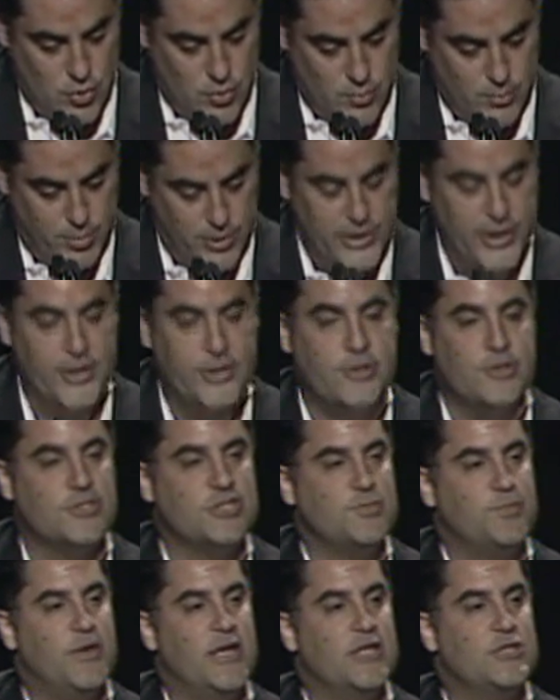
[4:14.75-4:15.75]
political
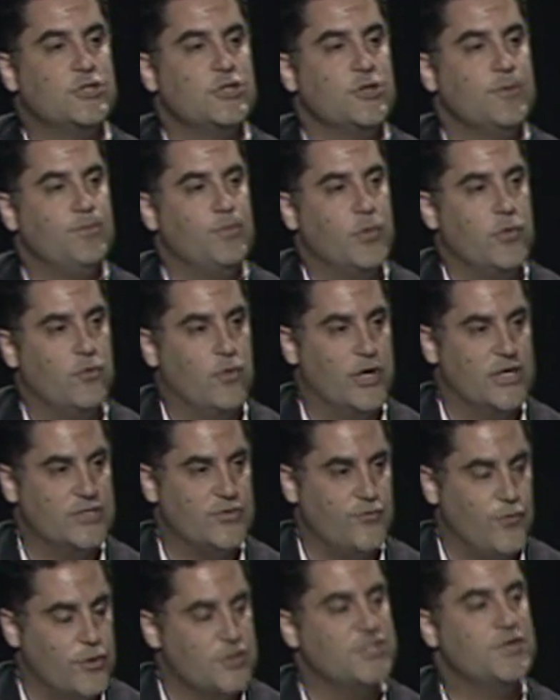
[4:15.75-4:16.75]
speech was
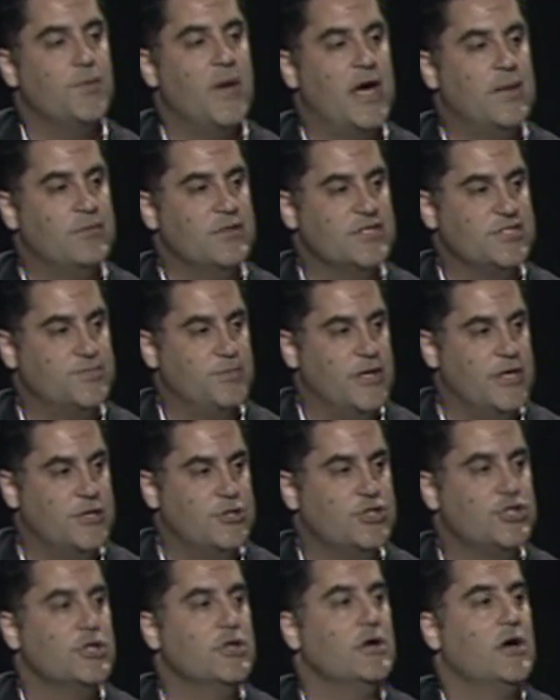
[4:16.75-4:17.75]
First Amendment
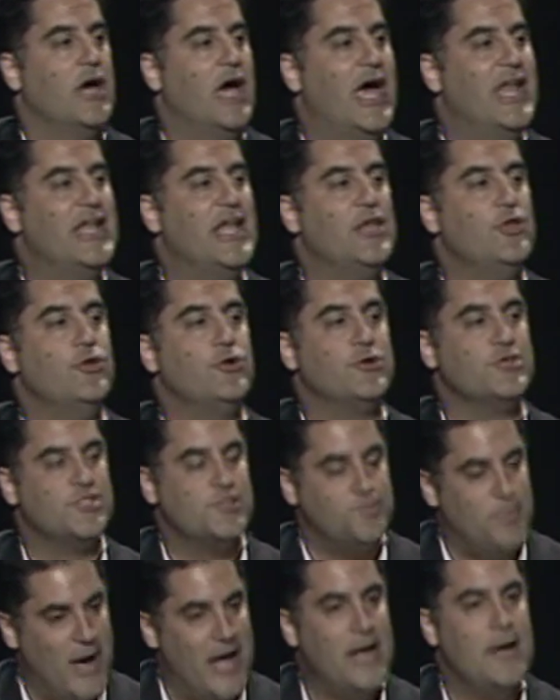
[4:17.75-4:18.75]
speech, and that you could
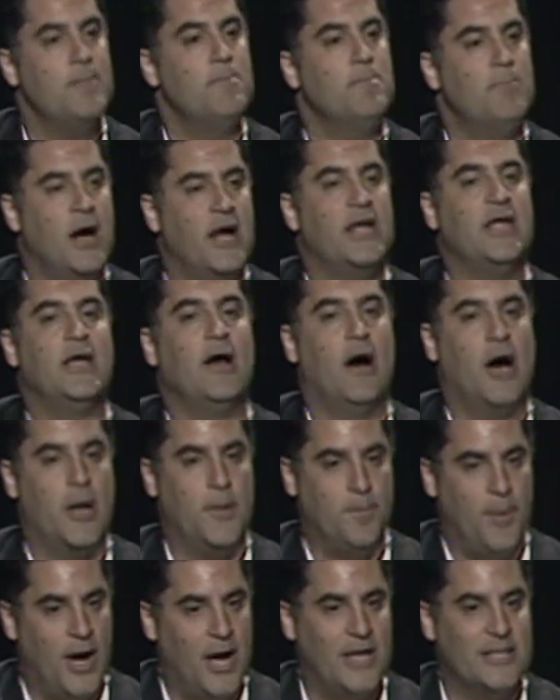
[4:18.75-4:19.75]
spend money on
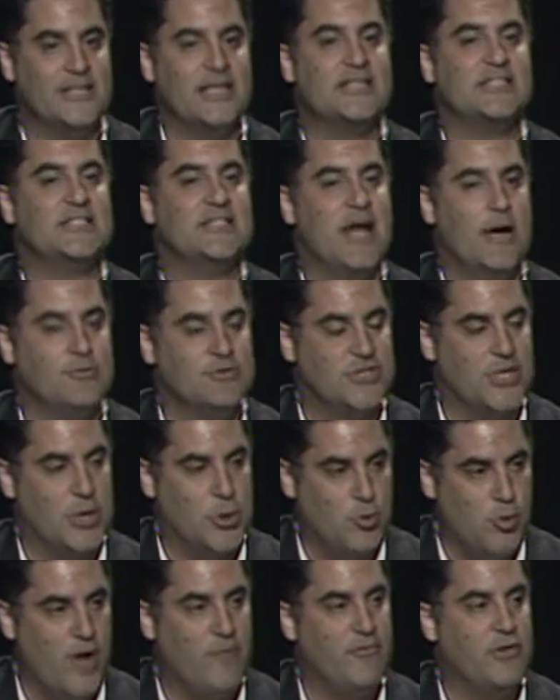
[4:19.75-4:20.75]
politics, and that was the
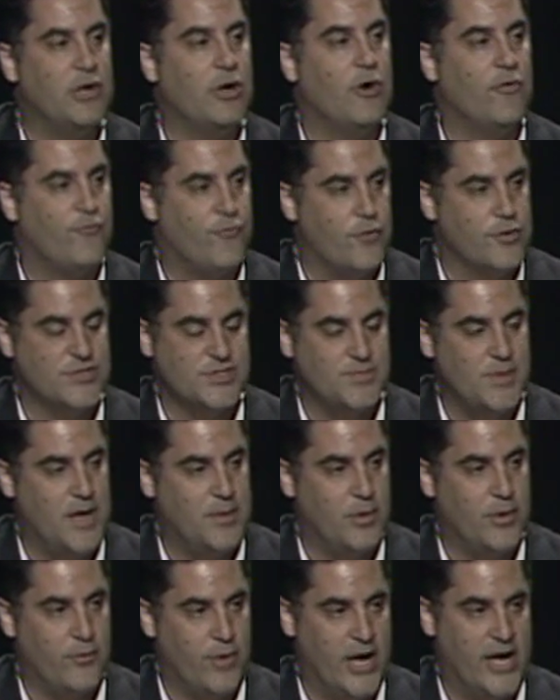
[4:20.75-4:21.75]
equivalent of First
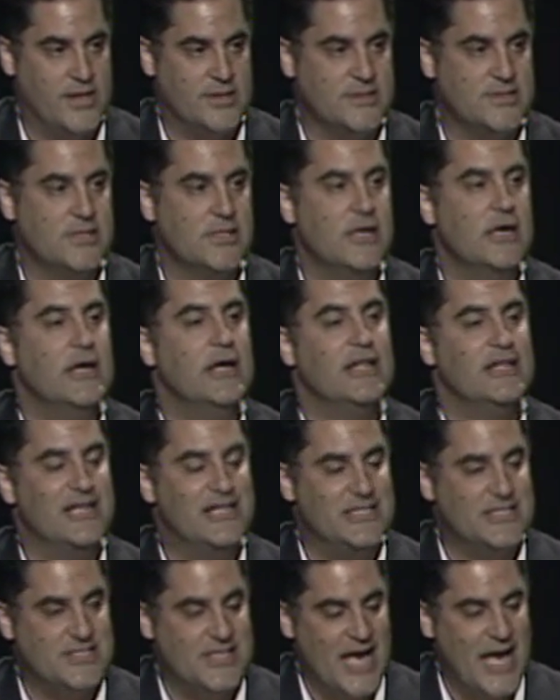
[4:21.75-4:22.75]
Amendment rights. The
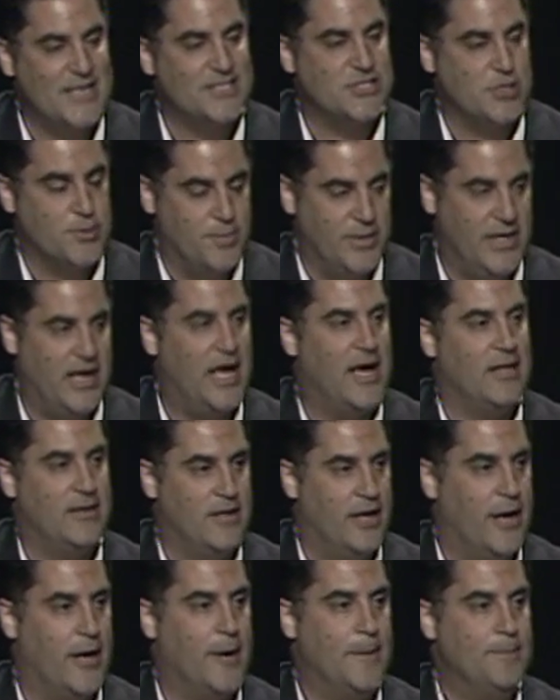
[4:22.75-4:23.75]
disaster began
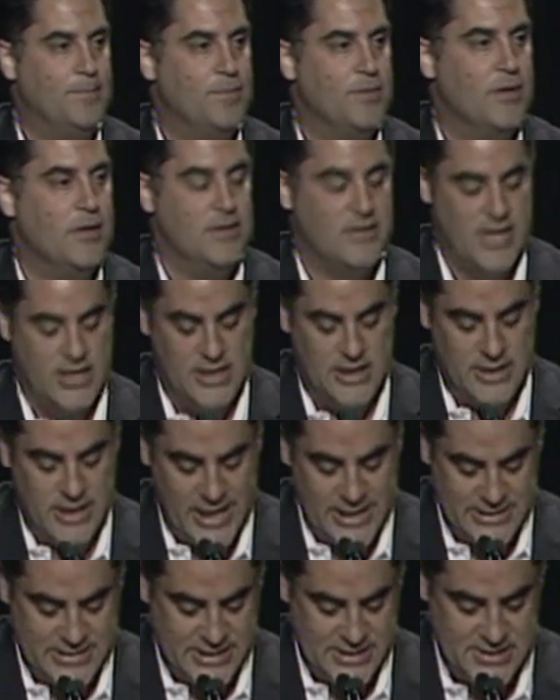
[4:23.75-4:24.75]
there. Then in
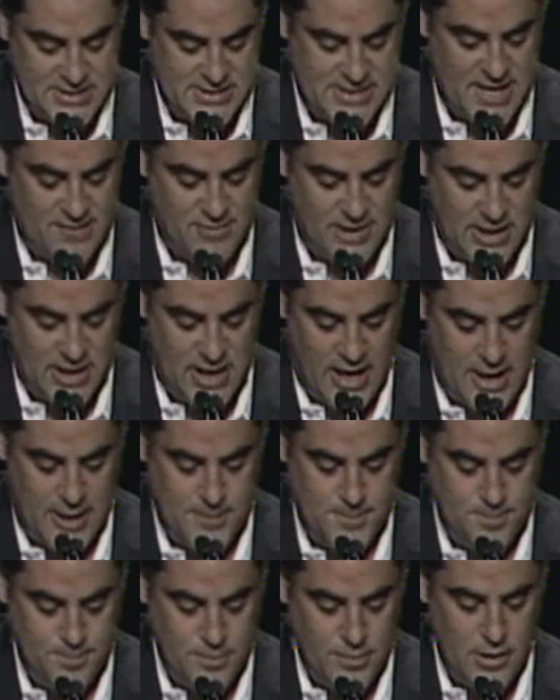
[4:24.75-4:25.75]
1978,
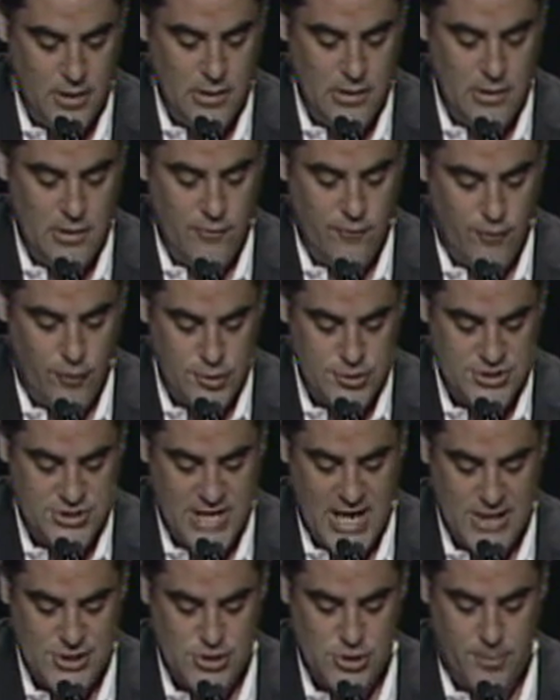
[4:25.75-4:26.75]
First
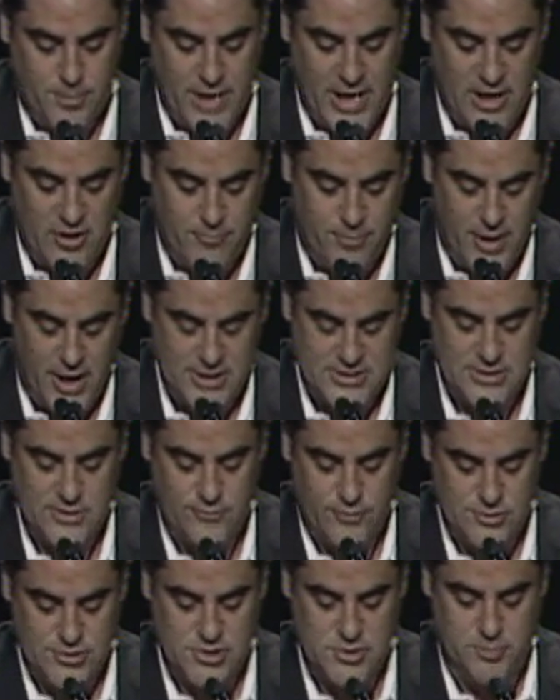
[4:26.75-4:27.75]
National Bank of Boston
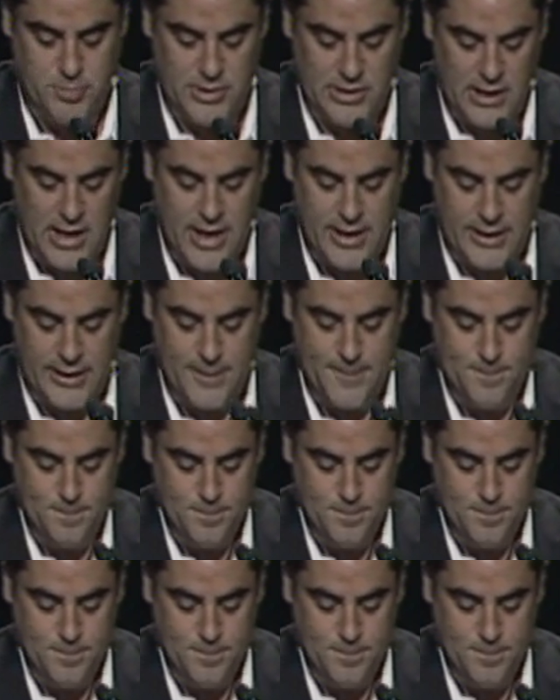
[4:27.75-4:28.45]
versus Bellotti,